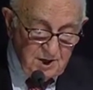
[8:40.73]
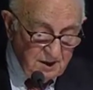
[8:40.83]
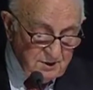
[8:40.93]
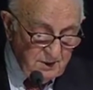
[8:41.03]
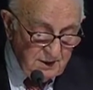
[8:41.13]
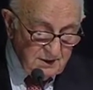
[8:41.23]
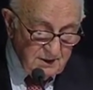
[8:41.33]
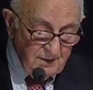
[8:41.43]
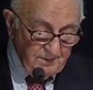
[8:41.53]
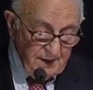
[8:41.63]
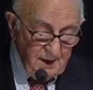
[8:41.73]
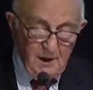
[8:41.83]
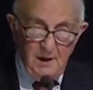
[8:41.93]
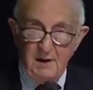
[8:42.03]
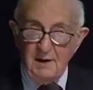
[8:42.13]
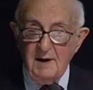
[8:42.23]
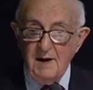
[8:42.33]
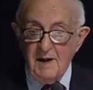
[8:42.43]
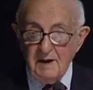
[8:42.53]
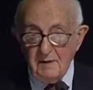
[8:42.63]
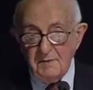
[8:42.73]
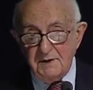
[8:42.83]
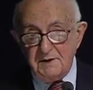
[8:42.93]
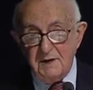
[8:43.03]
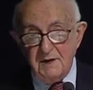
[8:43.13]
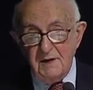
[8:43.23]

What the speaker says: judgments in a language